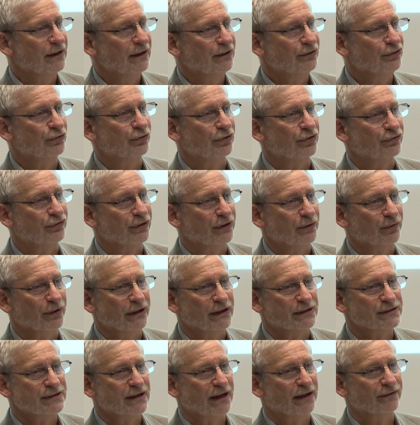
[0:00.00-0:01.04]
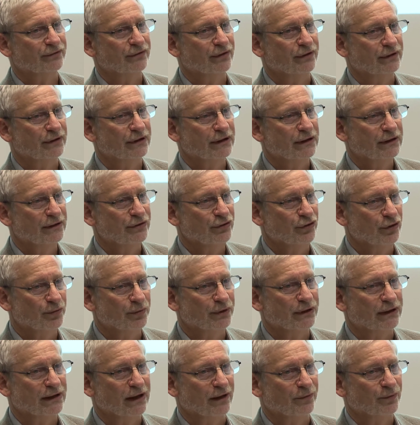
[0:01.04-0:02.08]
2 or 3 weeks after the
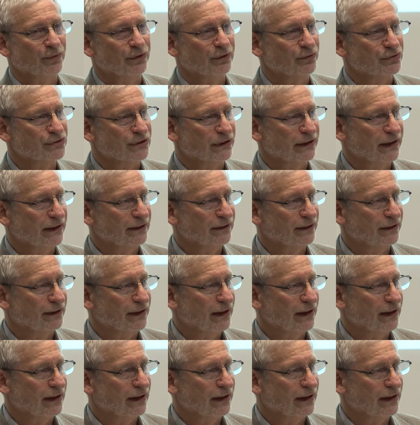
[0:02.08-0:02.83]
Newman government was elected.